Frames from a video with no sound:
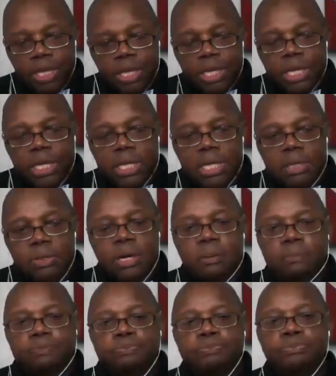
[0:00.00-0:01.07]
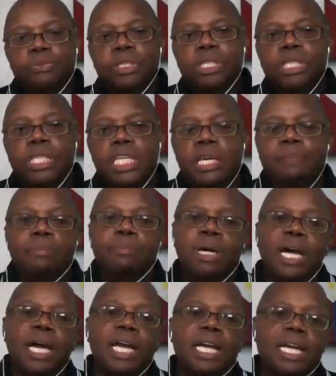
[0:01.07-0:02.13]
it. Now, keep in
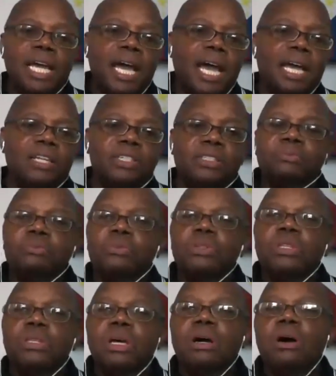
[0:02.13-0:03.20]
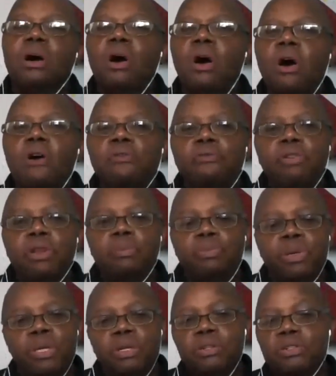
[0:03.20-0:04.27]
mind, guys, all
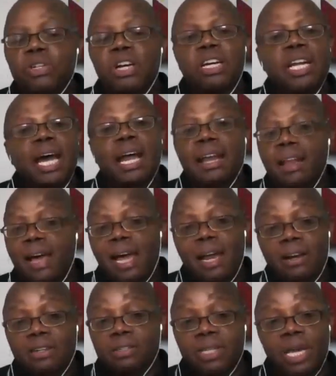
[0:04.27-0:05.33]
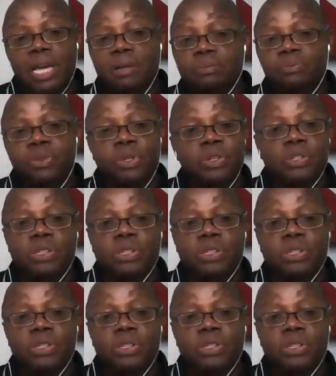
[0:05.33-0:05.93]
Filipinos are not liars, okay?